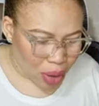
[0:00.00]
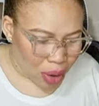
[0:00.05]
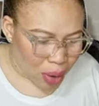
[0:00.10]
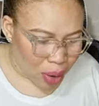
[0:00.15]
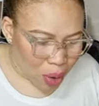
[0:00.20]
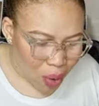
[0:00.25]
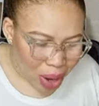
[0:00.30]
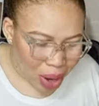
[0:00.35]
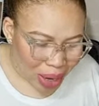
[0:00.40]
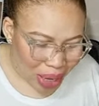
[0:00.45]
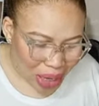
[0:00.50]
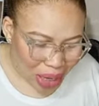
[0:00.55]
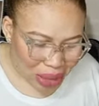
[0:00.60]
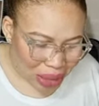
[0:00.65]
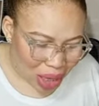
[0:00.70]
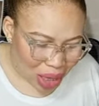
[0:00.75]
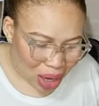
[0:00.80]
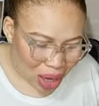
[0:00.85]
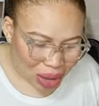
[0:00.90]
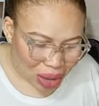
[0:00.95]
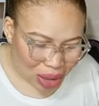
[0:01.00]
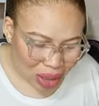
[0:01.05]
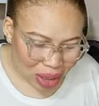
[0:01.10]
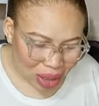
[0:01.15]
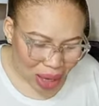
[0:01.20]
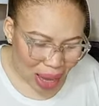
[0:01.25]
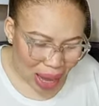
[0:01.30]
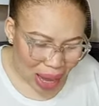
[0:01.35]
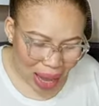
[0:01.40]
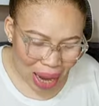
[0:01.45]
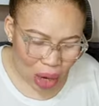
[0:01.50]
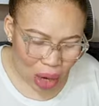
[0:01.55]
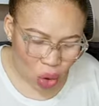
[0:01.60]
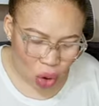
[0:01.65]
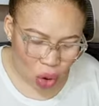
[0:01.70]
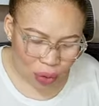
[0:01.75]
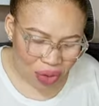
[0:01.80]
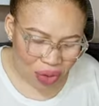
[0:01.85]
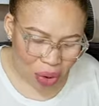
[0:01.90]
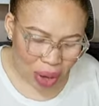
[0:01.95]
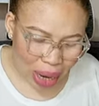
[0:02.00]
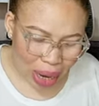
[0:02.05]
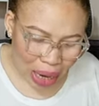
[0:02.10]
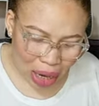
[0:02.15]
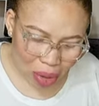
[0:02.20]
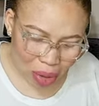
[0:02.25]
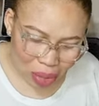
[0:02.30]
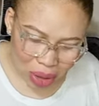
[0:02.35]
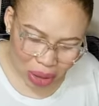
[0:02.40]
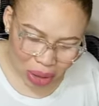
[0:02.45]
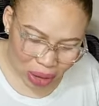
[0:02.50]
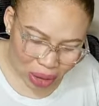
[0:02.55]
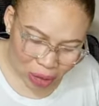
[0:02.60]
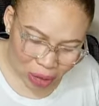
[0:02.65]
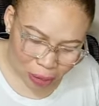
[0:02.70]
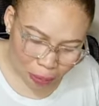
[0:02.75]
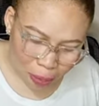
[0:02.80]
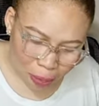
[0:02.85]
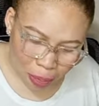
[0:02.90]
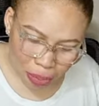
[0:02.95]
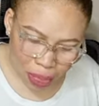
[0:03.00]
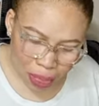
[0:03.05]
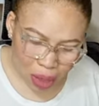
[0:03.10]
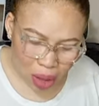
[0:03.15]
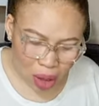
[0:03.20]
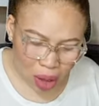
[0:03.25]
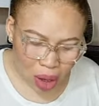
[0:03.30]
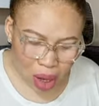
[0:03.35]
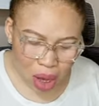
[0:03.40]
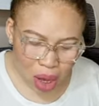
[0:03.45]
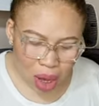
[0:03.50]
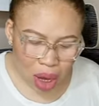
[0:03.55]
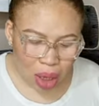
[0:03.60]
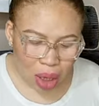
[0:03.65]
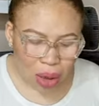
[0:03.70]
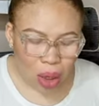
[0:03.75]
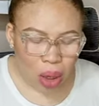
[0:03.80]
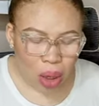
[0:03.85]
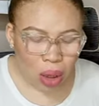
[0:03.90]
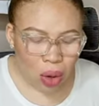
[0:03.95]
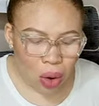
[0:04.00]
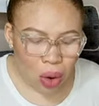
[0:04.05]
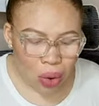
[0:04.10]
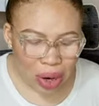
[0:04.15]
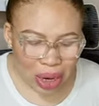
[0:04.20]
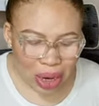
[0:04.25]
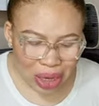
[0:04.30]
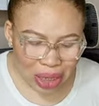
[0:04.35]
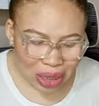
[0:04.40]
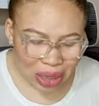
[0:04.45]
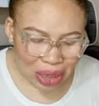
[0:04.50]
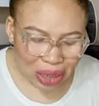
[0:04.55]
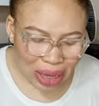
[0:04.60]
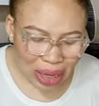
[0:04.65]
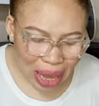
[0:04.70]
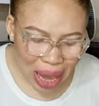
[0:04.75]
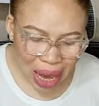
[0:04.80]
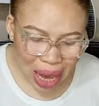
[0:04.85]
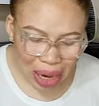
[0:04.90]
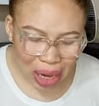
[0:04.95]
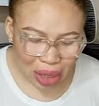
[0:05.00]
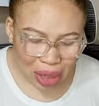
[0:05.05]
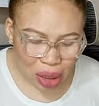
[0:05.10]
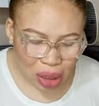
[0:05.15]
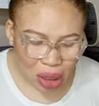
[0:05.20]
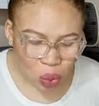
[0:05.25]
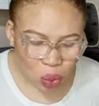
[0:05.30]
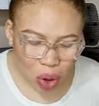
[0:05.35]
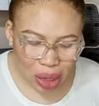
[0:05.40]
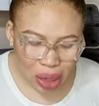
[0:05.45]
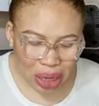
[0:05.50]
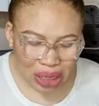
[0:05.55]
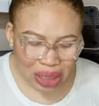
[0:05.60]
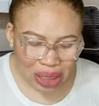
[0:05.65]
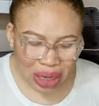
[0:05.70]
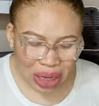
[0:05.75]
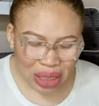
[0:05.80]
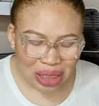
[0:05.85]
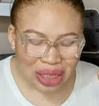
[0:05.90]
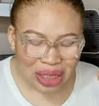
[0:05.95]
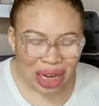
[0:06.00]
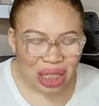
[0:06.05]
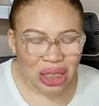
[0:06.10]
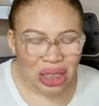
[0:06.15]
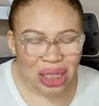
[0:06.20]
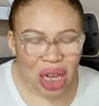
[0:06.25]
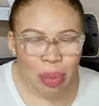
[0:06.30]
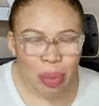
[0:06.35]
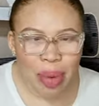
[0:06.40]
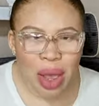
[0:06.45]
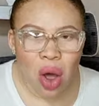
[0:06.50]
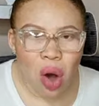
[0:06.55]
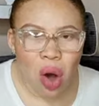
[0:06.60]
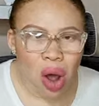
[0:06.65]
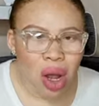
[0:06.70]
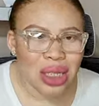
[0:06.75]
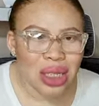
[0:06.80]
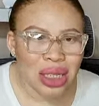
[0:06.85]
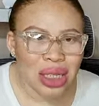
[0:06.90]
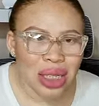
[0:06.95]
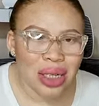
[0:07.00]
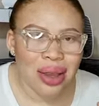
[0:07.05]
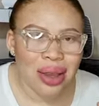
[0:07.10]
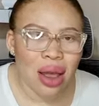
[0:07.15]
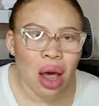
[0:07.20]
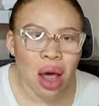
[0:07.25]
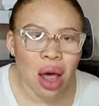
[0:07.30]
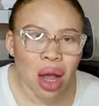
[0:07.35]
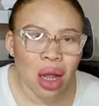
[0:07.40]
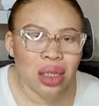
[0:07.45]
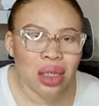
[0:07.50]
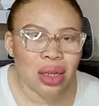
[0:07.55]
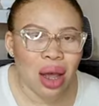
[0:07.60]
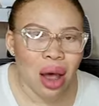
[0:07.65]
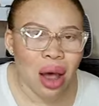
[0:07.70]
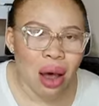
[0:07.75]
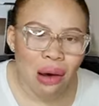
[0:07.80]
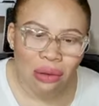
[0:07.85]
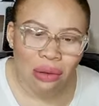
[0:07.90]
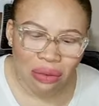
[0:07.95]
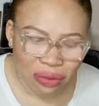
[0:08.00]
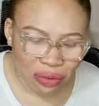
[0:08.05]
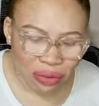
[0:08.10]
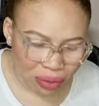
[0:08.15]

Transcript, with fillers: God is cutting the head of your enemies. The Lord said in His word, He says, They shall be utterly cut off.